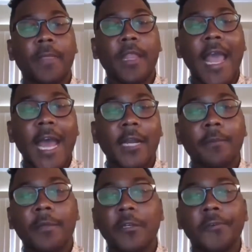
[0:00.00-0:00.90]
Adam,
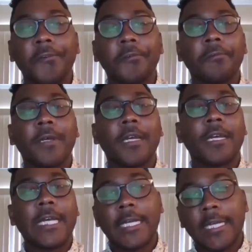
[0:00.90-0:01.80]
you
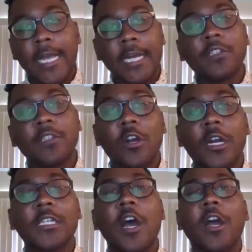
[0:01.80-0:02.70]
kind of started
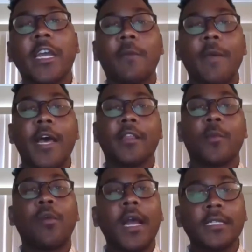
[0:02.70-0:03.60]
talking about the
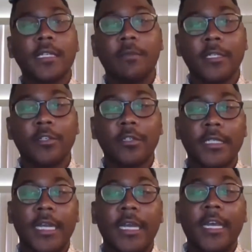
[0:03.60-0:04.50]
process metrics.
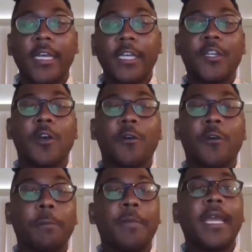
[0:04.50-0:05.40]

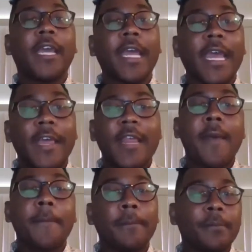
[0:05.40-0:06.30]
Being in
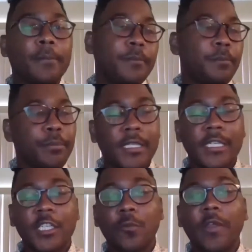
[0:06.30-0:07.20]
that
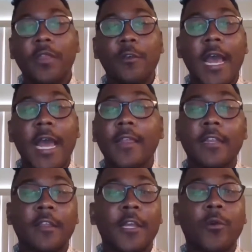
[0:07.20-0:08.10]
position with you, I think
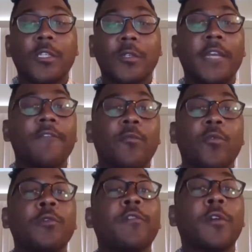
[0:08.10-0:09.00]
that there was even
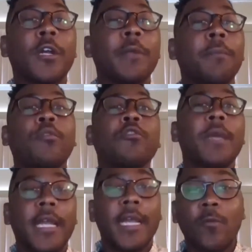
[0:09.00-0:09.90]
room for
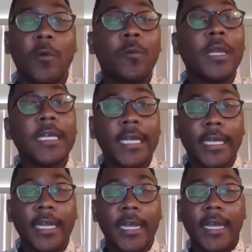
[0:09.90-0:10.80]
improvement in what we
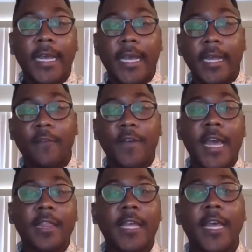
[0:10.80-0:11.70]
did, and the
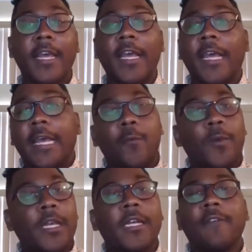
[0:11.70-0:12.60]
fact that we
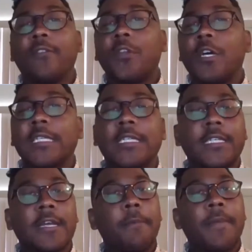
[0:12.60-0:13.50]
could have looked
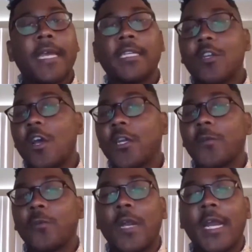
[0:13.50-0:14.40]
based on
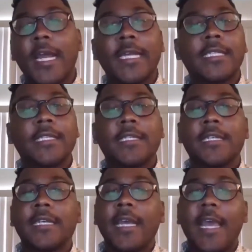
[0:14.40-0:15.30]
race,
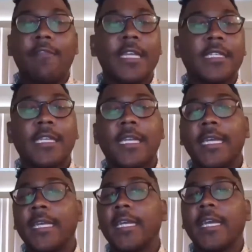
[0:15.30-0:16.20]

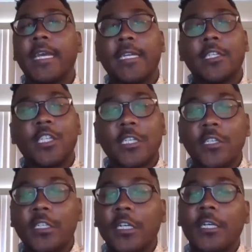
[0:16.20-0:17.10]
ethnicity,
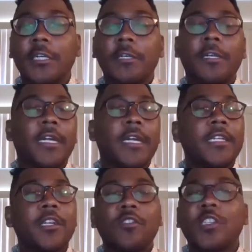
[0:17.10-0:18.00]
gender,
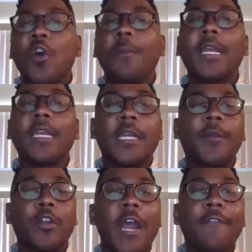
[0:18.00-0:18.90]
so many
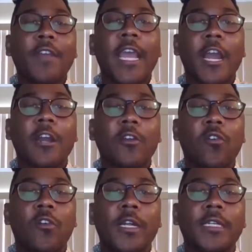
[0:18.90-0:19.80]
demographic
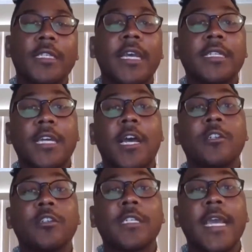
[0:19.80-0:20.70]
categories to
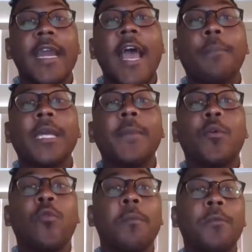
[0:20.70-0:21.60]
understand how people
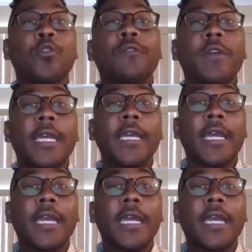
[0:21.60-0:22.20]
were moving